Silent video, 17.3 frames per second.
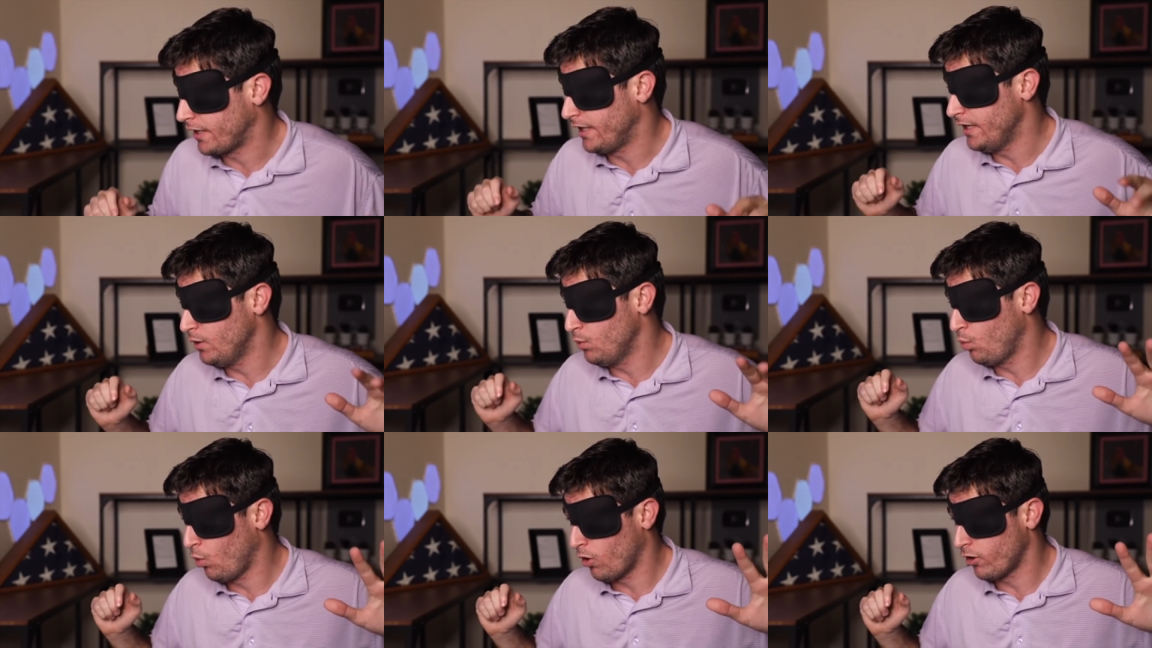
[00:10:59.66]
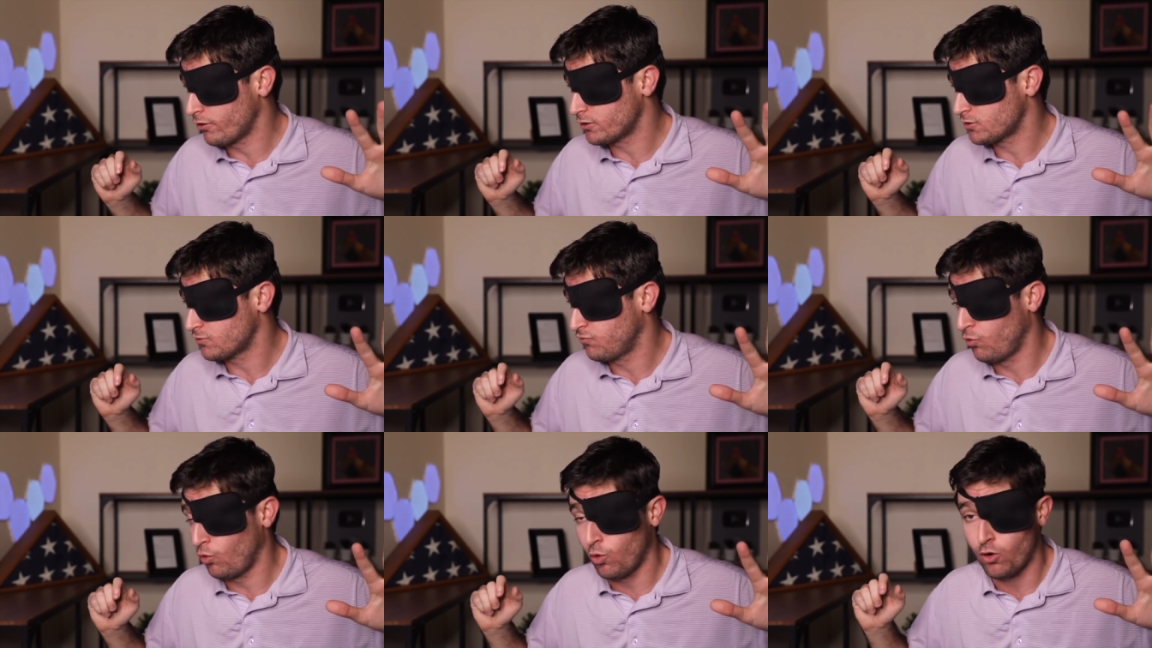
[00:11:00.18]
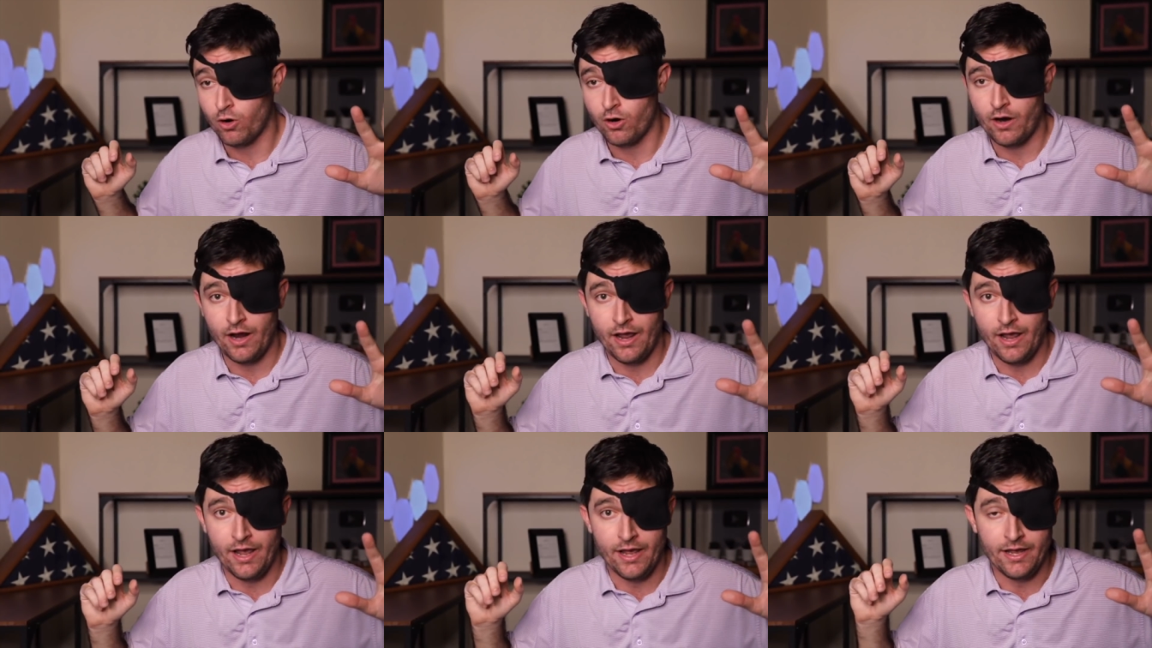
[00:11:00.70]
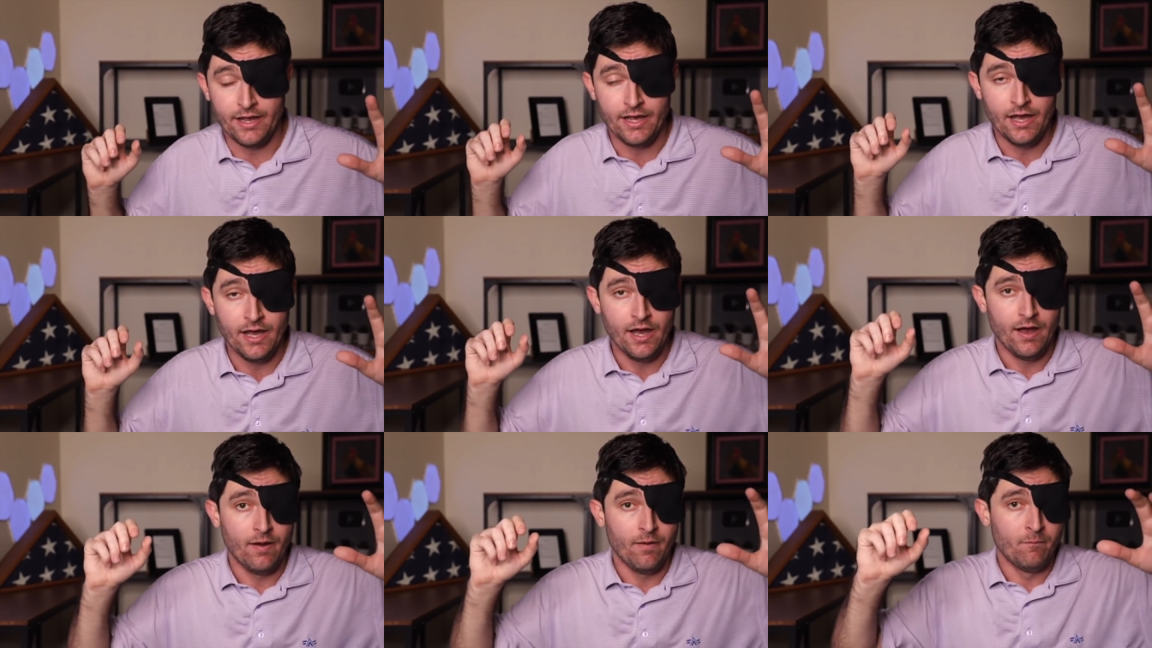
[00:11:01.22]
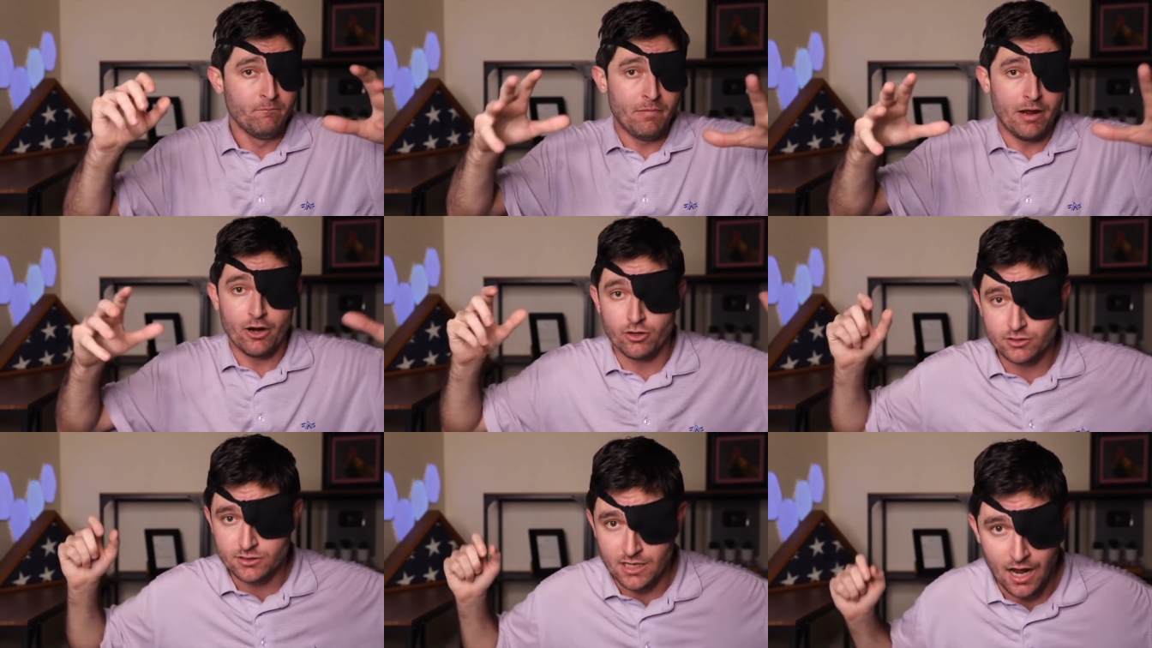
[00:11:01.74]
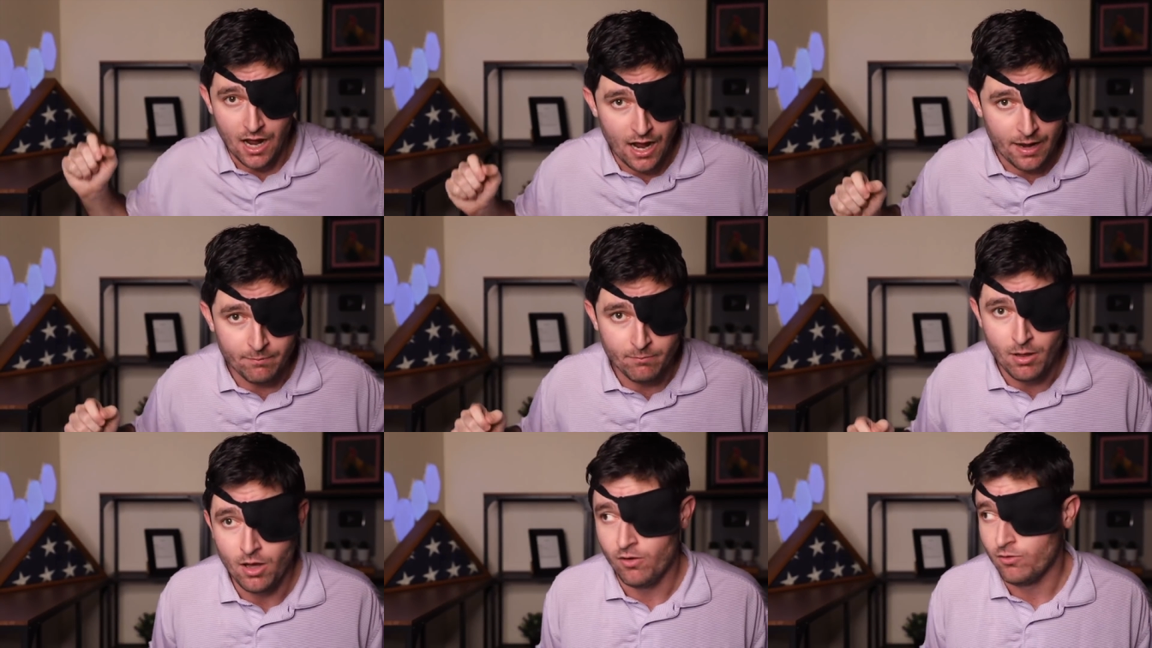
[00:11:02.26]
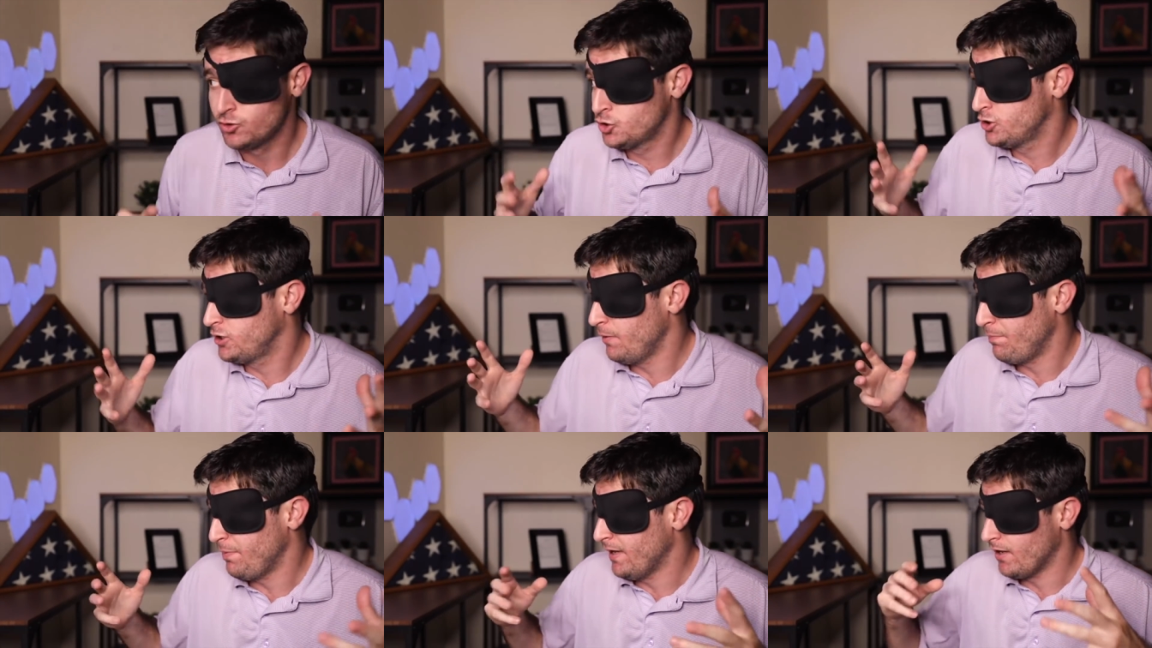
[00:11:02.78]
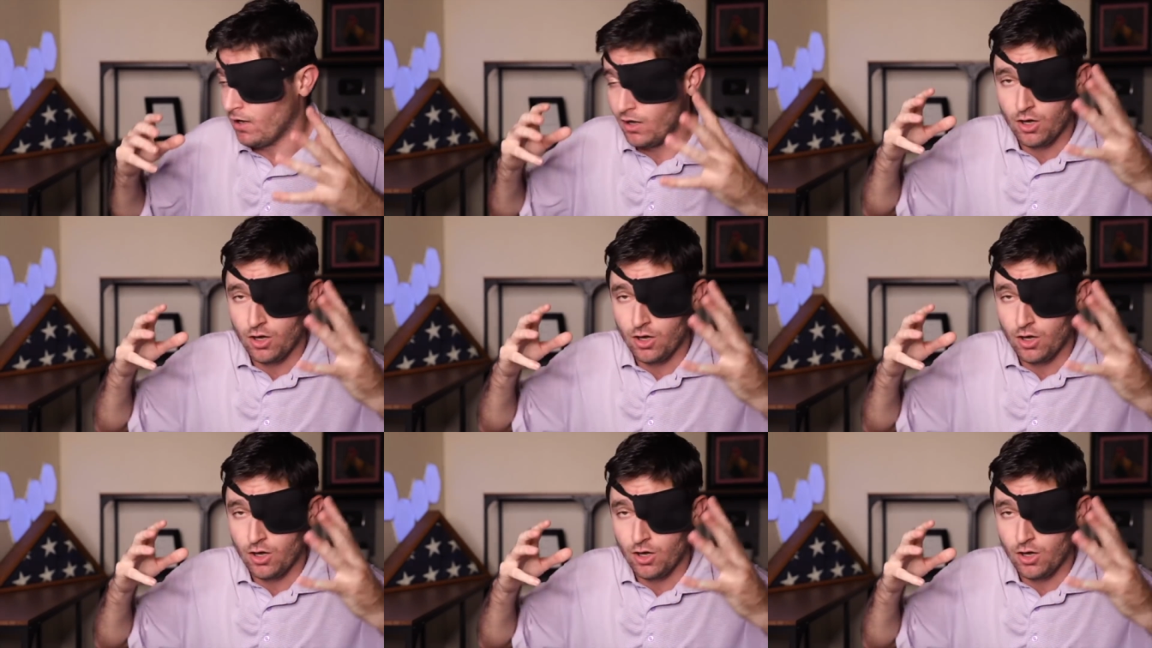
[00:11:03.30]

He works for a maritime shipping